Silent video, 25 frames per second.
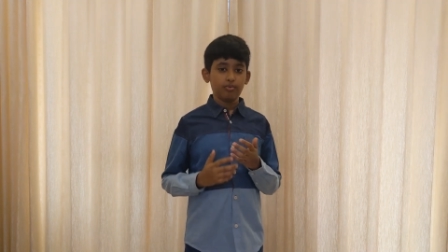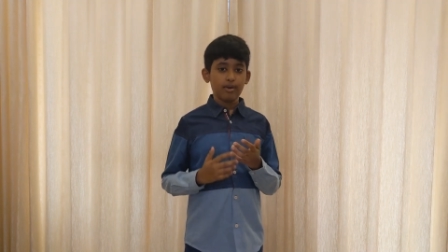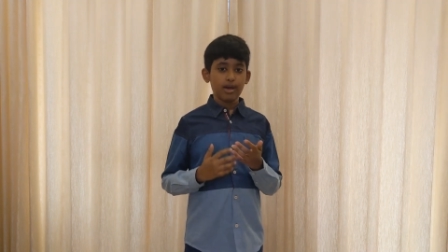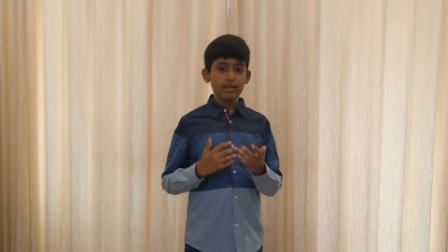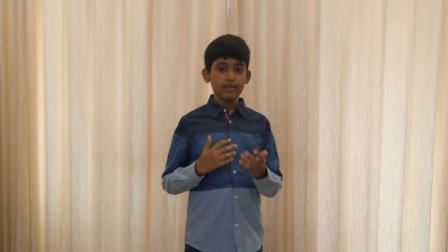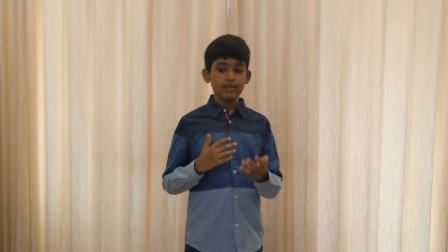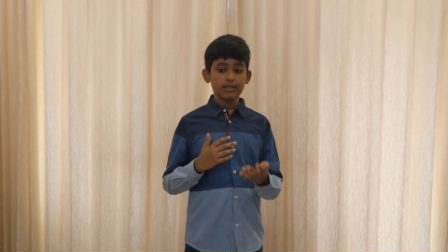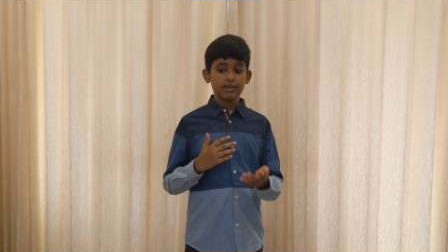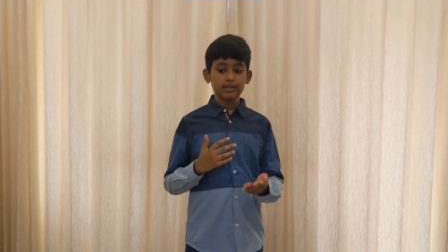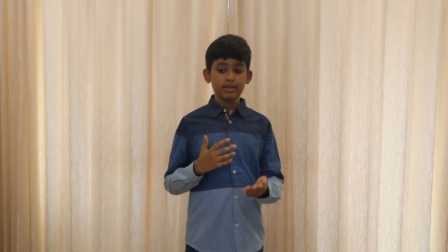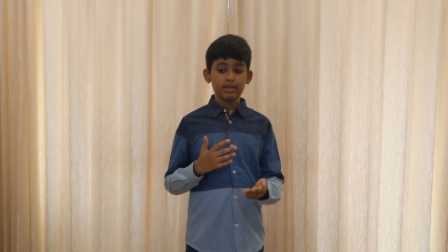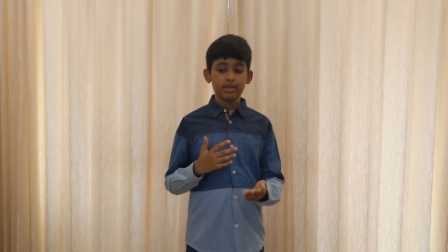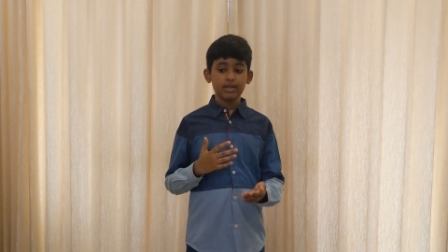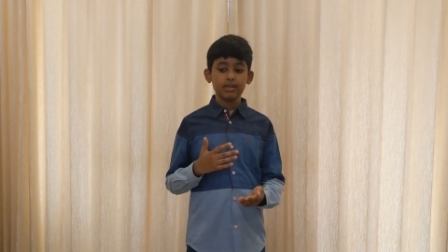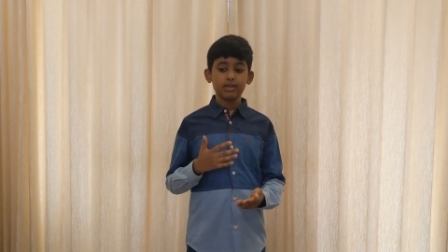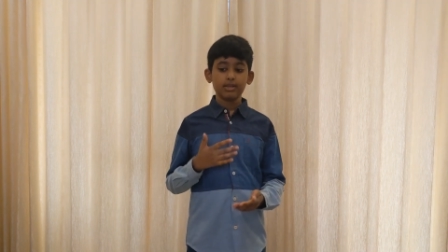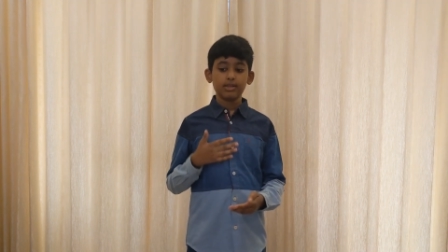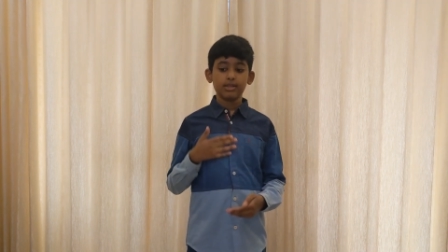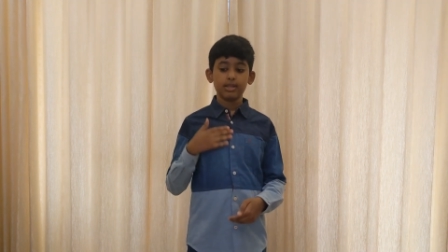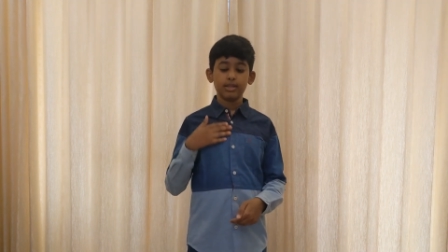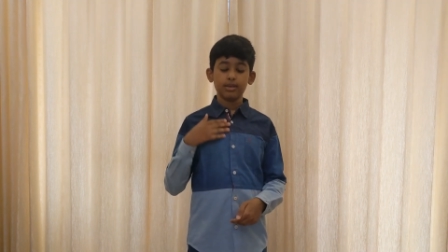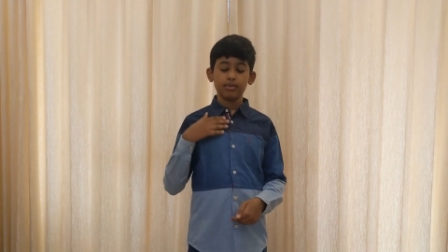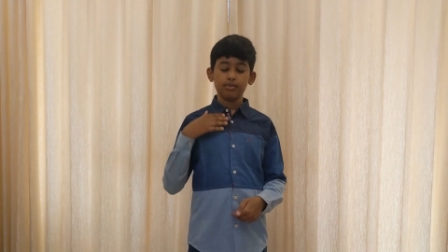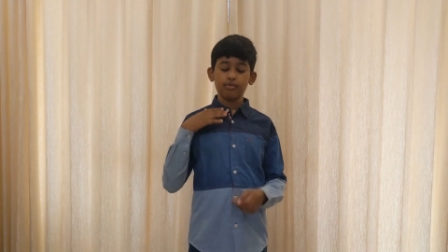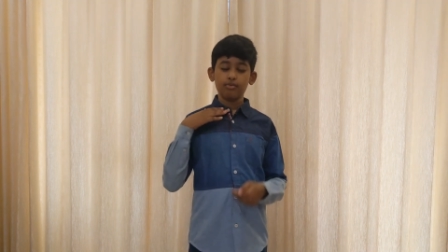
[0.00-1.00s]

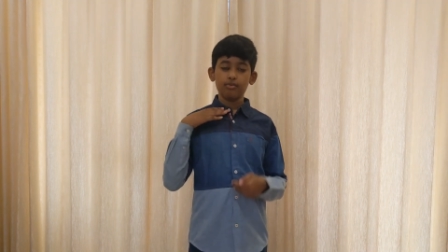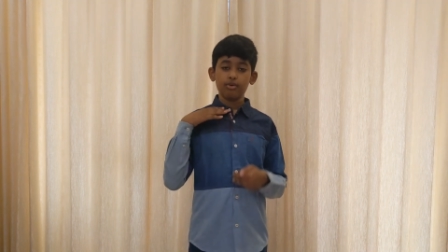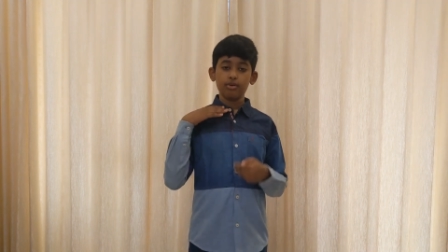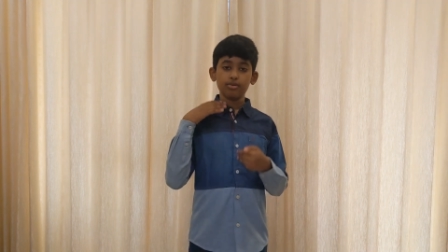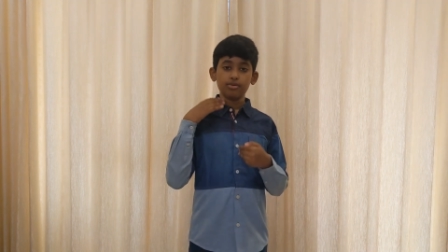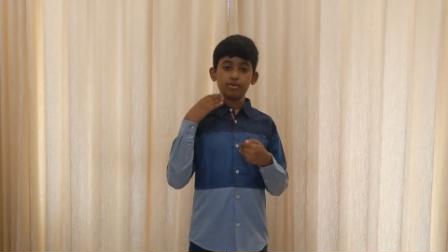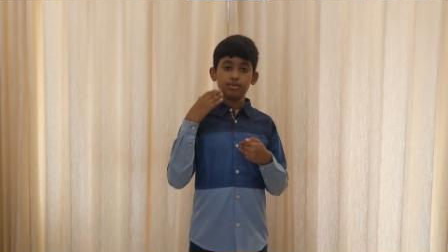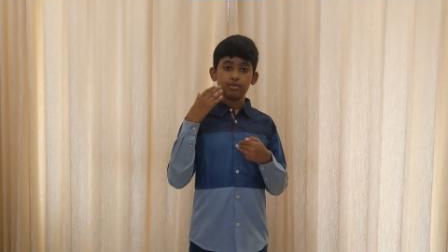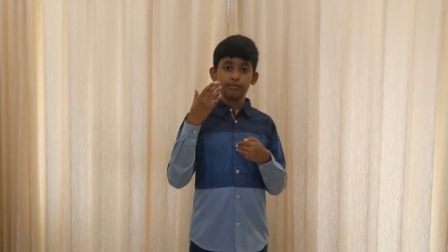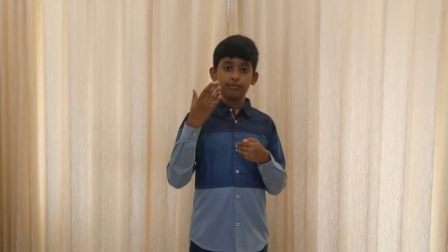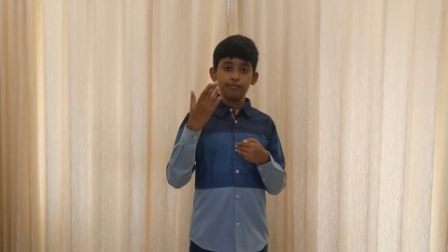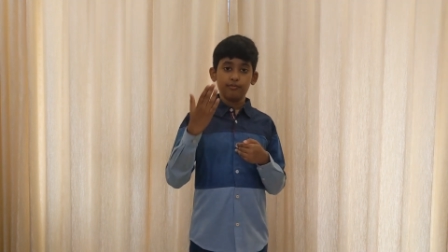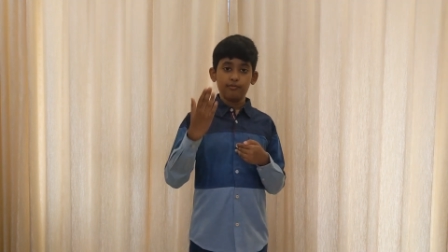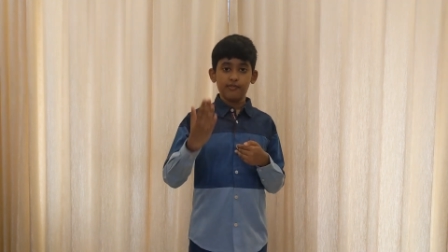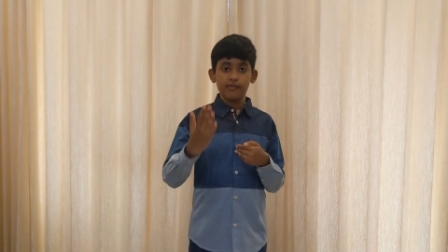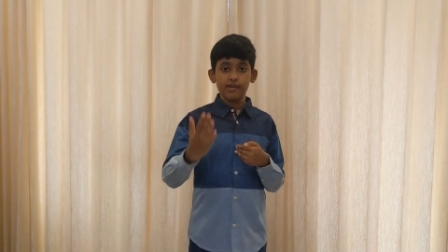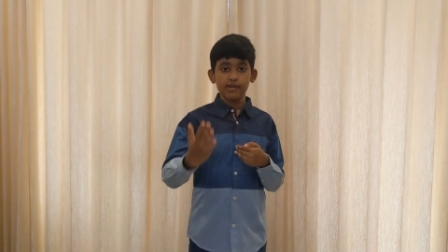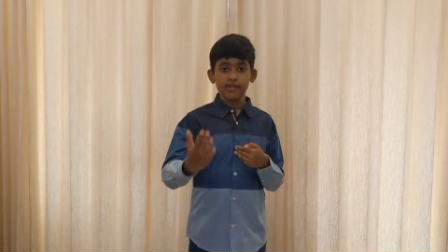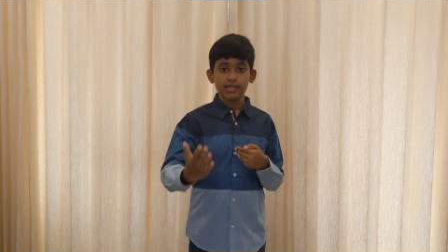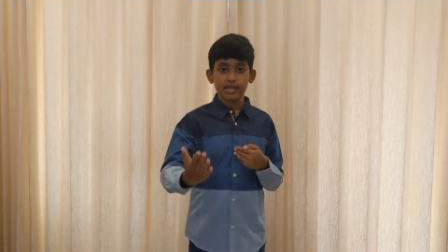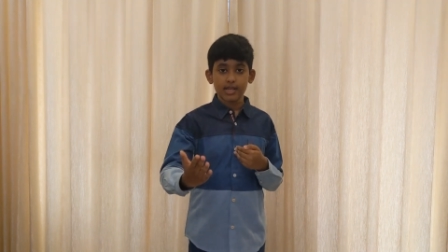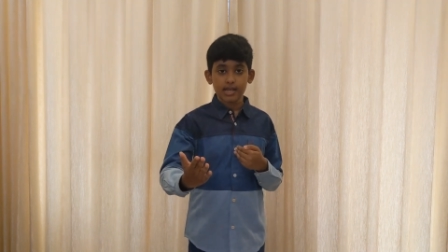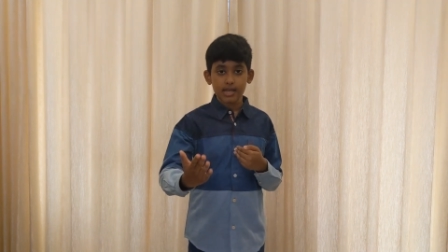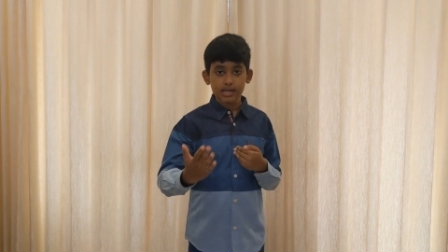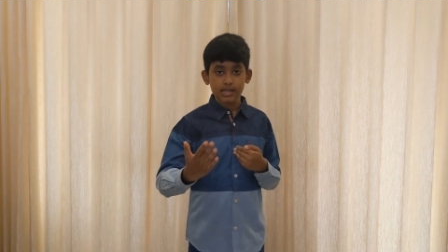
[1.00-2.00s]
resonance and quantum
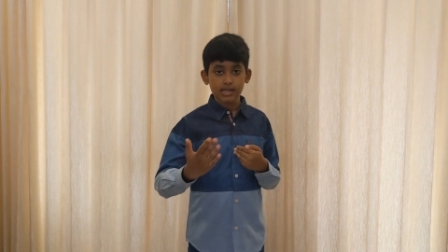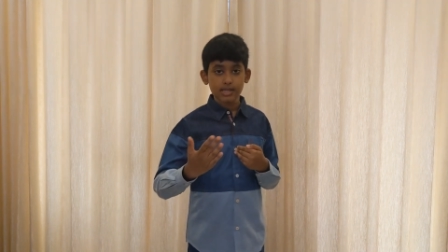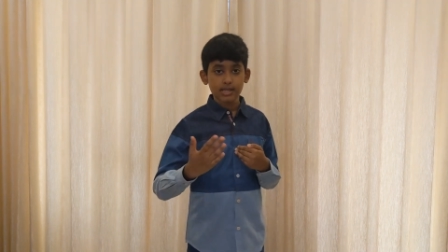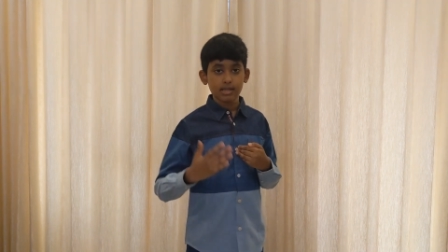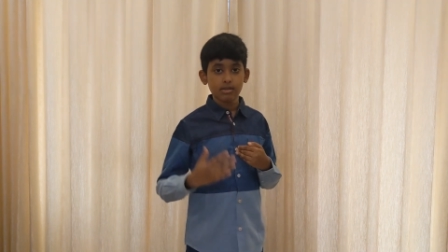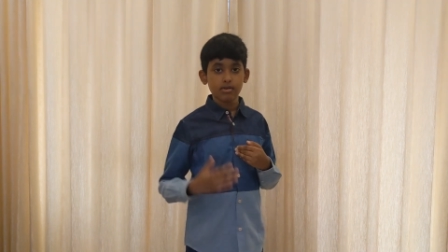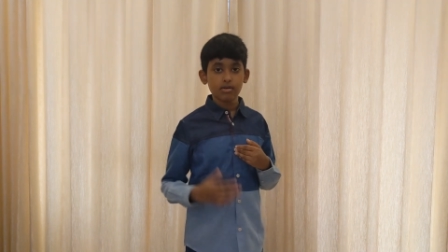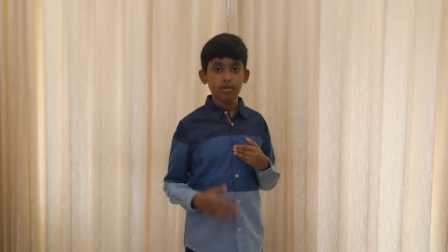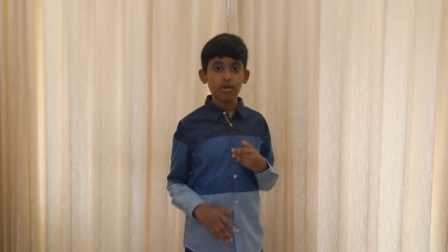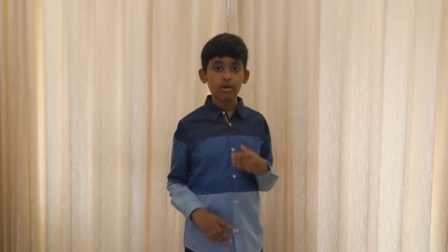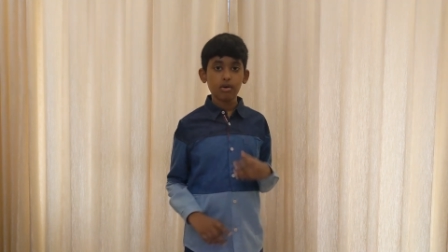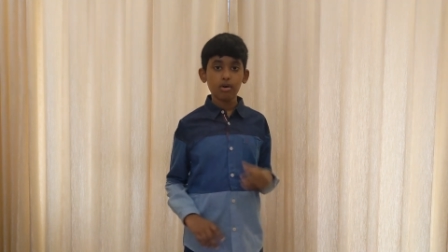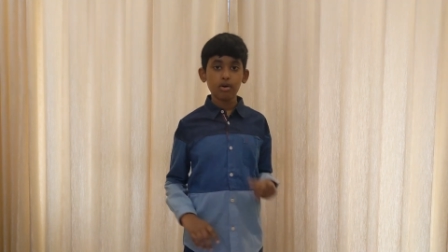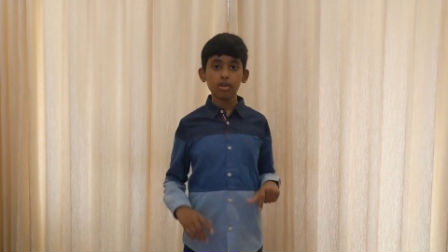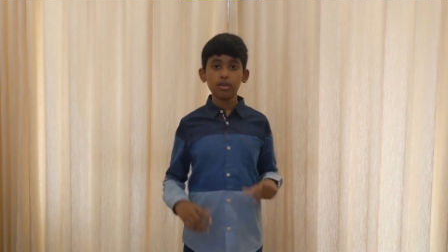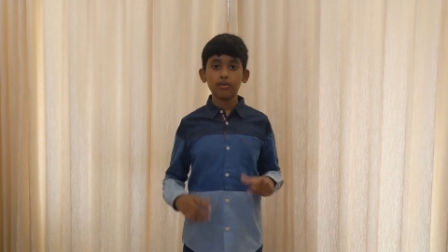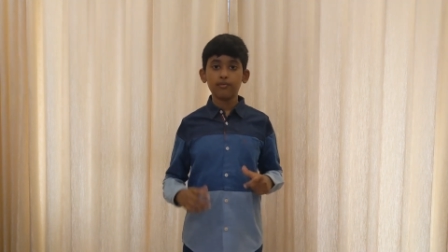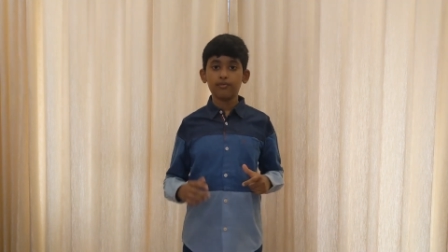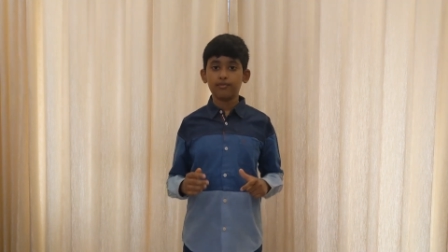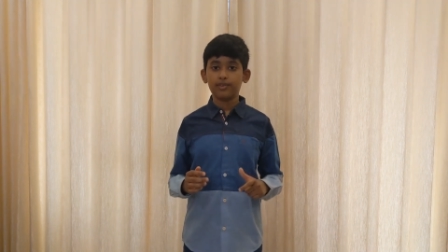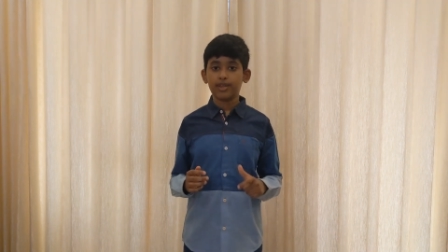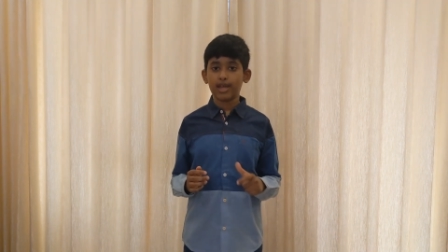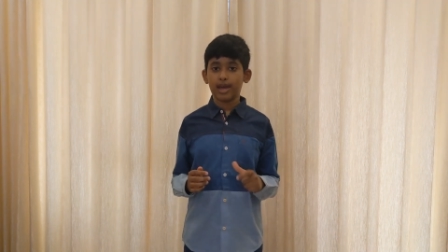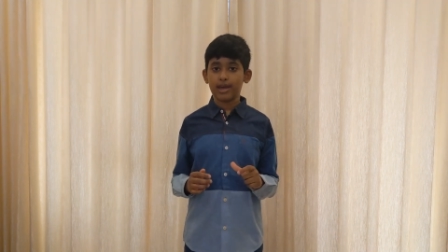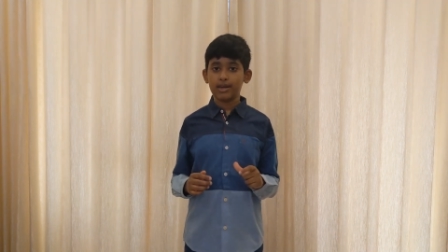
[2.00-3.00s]
physics and all
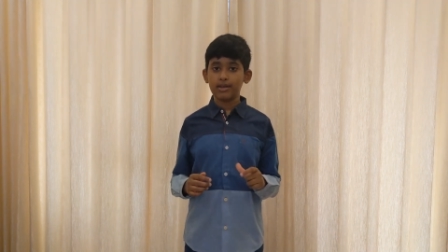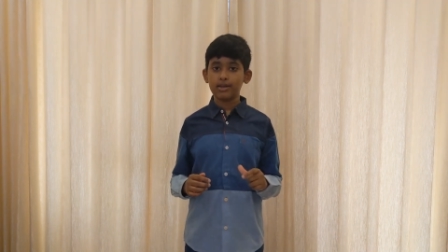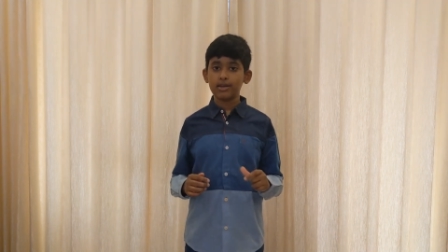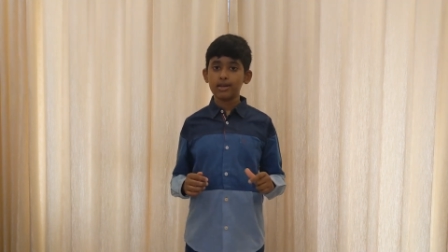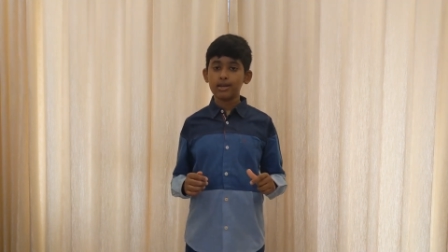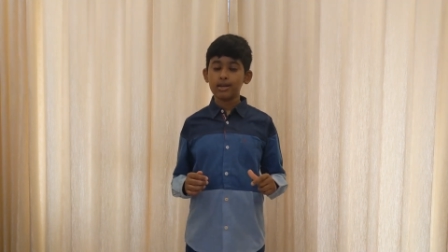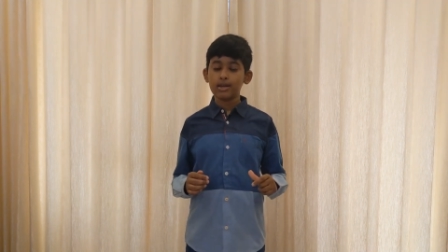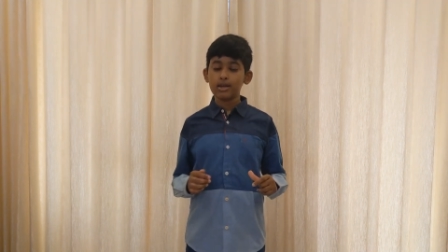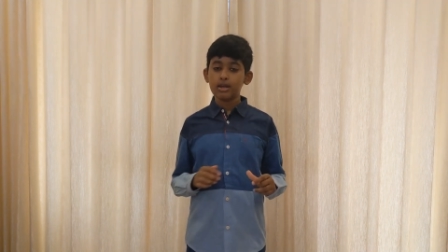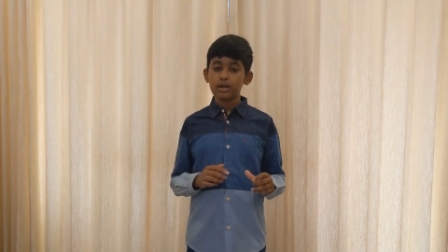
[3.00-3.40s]
of that.